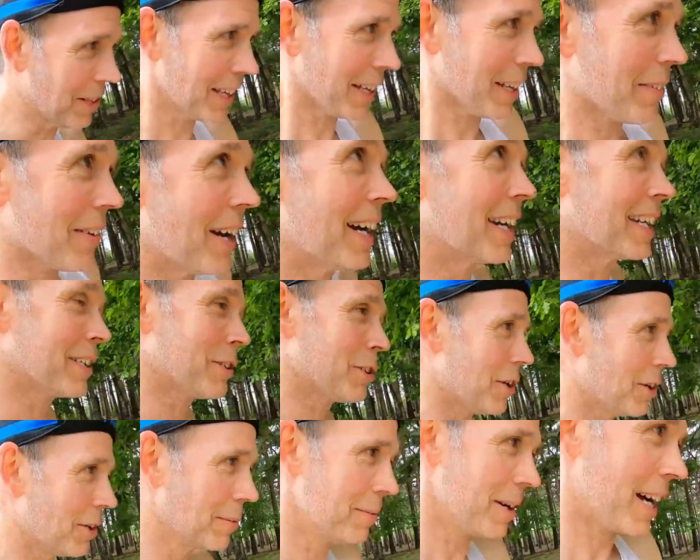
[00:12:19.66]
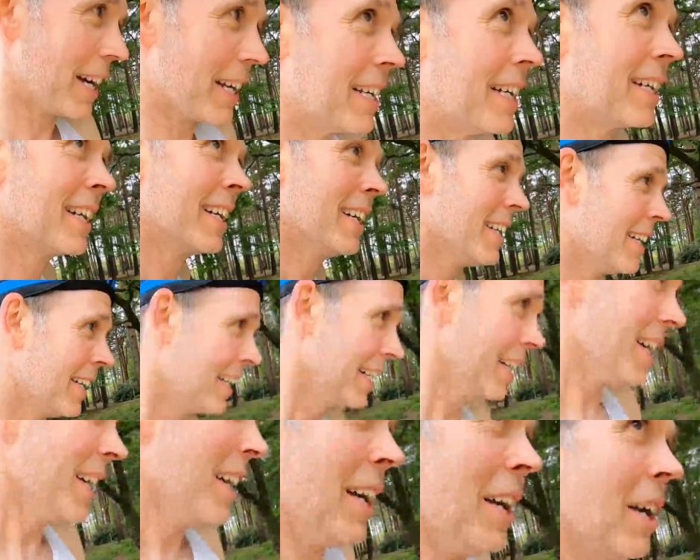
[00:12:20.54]
thing about Enduroman.
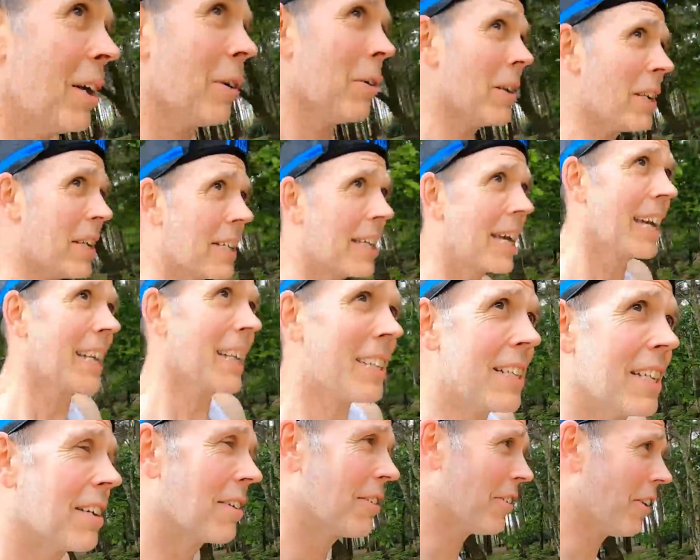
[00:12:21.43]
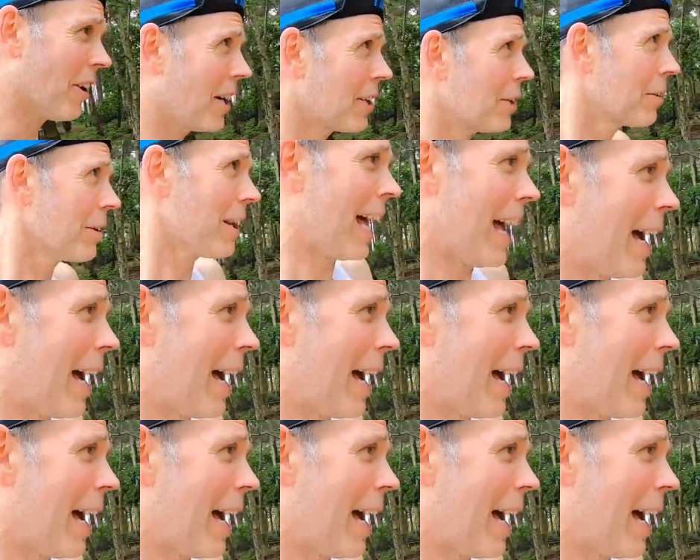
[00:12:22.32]
When you get to your final